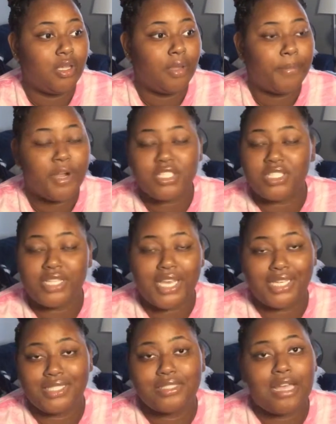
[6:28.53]
person that
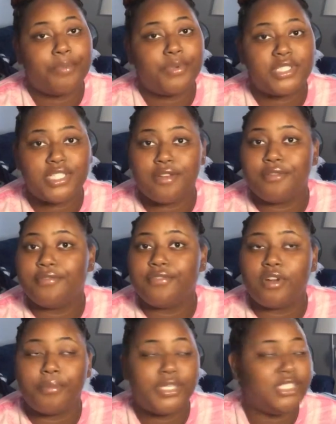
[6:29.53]
can stop yourself
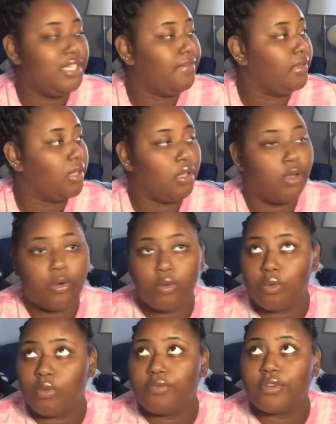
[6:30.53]
from achieving a
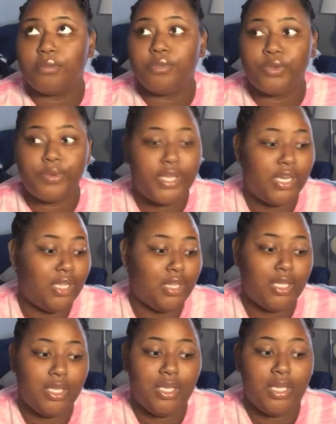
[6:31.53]
goal, from doing
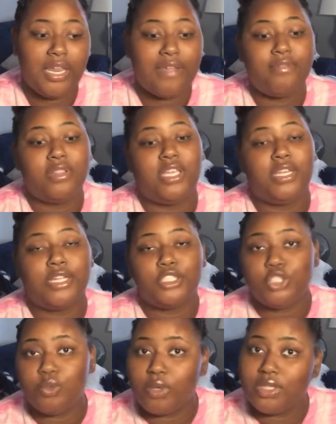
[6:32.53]
anything and everything that
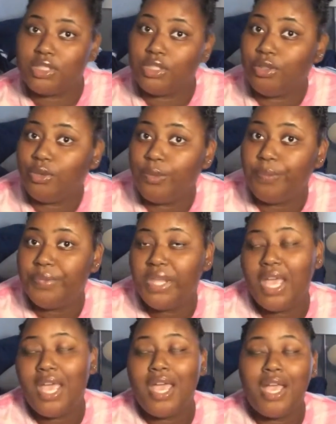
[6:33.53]
you want to do.
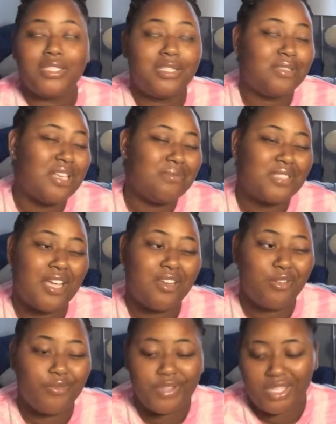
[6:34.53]
And sometimes I
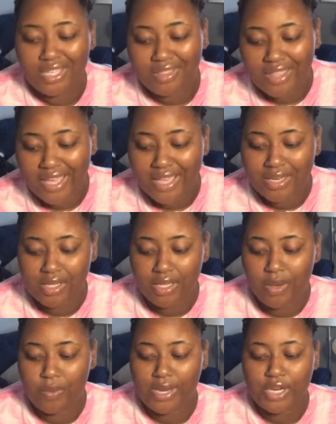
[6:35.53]
do forget that,
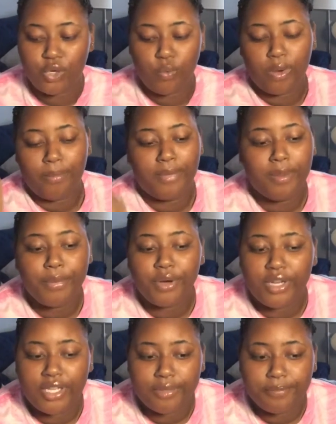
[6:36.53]
and when I do remember
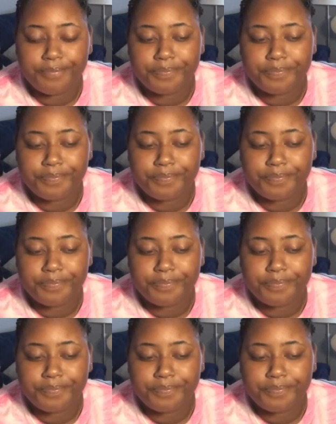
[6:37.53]
it,